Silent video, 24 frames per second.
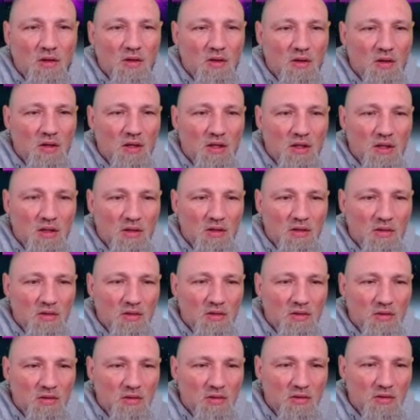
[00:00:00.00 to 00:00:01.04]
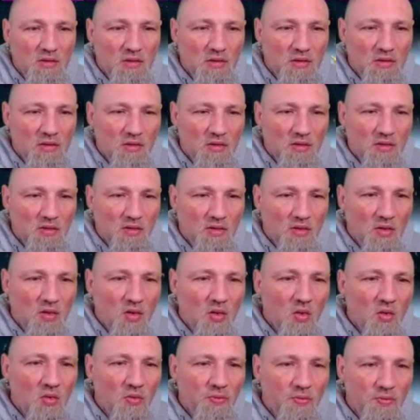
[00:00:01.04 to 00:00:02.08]
All right,
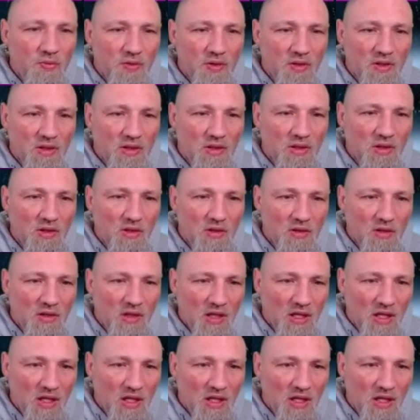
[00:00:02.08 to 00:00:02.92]
Eolfrig.